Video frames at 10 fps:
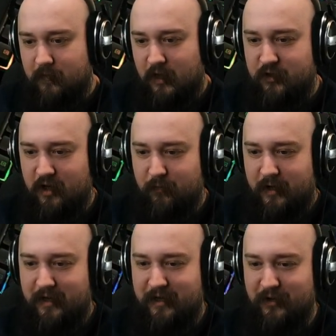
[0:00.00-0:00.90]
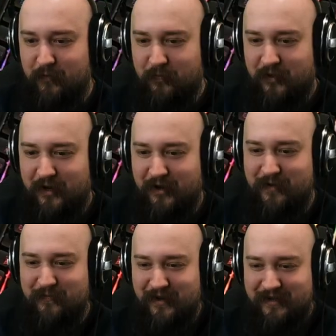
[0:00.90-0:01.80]
I channeled my inner blood
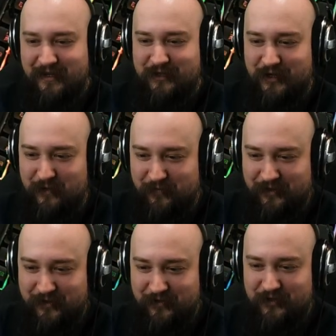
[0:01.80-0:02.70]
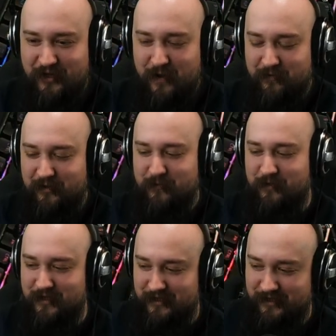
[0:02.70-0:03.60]
on Mondays sampling those Japanese
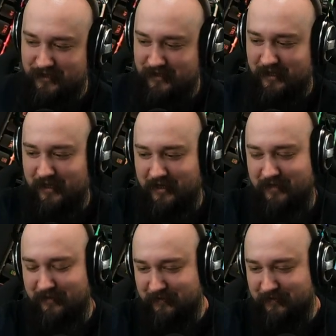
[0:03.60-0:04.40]
whiskeys. Yeah.